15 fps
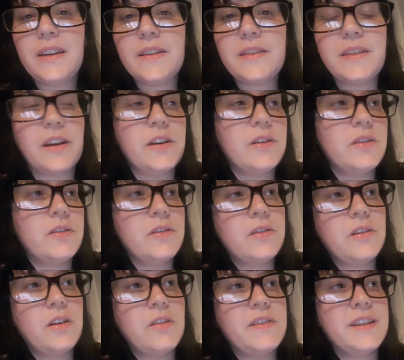So
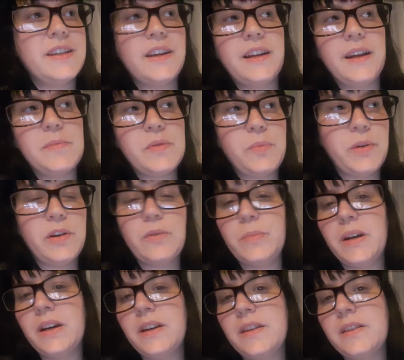obviously her name's
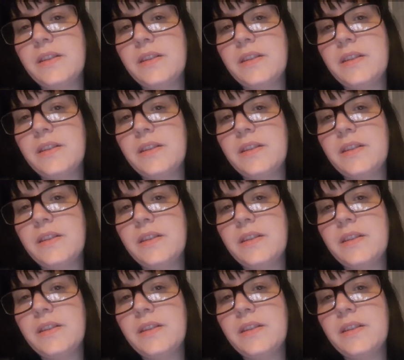Wilma.